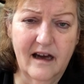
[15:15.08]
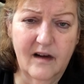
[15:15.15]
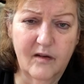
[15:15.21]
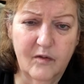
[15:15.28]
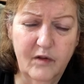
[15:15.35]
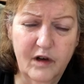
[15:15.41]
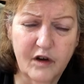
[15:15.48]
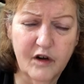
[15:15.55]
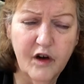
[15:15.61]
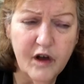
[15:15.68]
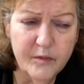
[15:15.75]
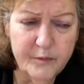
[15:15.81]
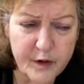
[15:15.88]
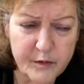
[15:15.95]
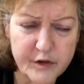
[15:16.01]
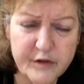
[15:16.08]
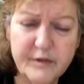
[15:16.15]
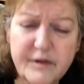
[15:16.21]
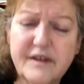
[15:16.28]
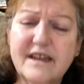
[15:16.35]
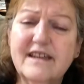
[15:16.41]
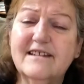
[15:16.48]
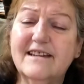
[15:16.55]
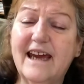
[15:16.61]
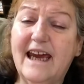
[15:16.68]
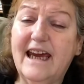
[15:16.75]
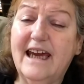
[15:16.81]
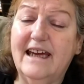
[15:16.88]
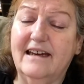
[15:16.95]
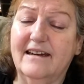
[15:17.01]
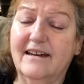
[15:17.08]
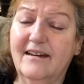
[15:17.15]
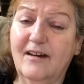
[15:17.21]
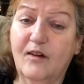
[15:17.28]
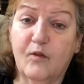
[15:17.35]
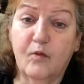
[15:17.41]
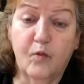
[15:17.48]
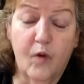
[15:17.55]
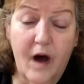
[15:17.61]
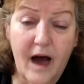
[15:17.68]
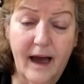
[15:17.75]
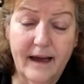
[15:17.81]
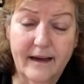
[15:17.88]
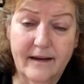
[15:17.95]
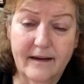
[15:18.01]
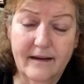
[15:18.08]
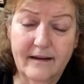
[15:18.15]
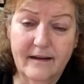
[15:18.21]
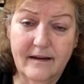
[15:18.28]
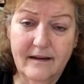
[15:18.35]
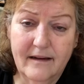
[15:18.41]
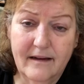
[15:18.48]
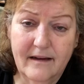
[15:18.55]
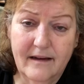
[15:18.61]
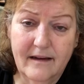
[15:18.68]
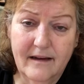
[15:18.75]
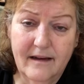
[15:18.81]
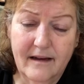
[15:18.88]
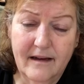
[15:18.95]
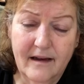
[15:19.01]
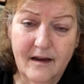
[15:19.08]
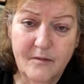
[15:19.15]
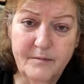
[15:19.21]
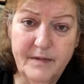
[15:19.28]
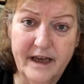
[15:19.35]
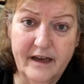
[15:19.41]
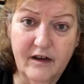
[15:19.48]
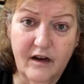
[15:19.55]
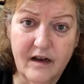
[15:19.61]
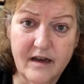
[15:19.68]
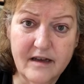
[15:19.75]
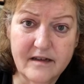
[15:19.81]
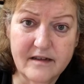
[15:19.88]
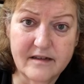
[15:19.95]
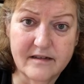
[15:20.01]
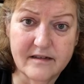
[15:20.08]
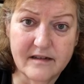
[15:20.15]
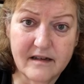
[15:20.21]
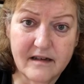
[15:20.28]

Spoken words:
We are called boomers with disdain. Why? Because